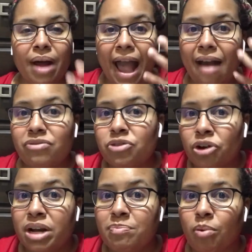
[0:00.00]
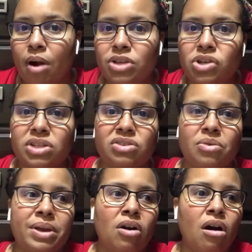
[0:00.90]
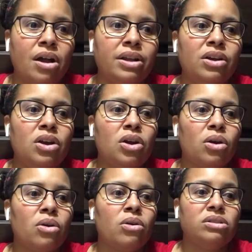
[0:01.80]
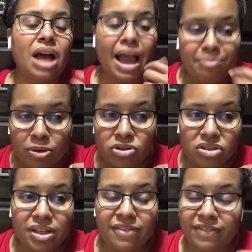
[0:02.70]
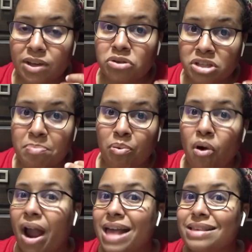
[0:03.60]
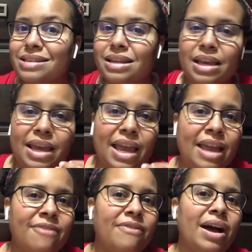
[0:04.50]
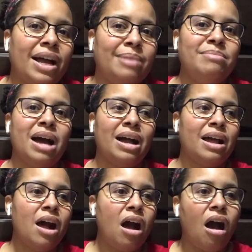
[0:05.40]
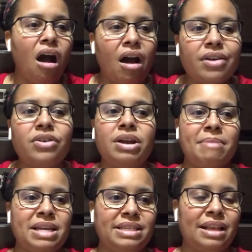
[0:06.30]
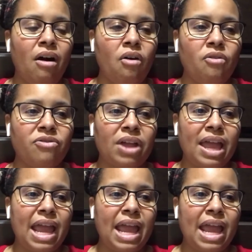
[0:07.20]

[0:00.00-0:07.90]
have creative projects going on, or else I personally feel depressed if I'm not honoring myself